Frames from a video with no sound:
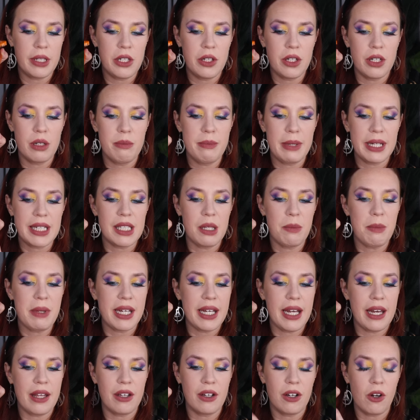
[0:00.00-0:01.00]
You can mix them
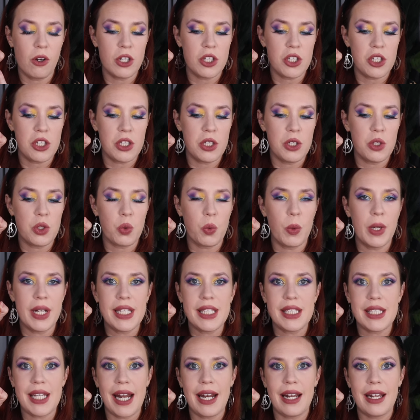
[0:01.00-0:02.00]
together or just use
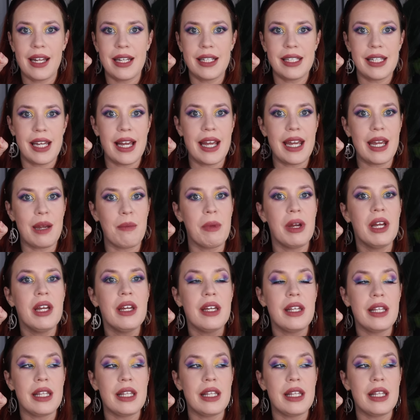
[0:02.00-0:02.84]
one side at a time.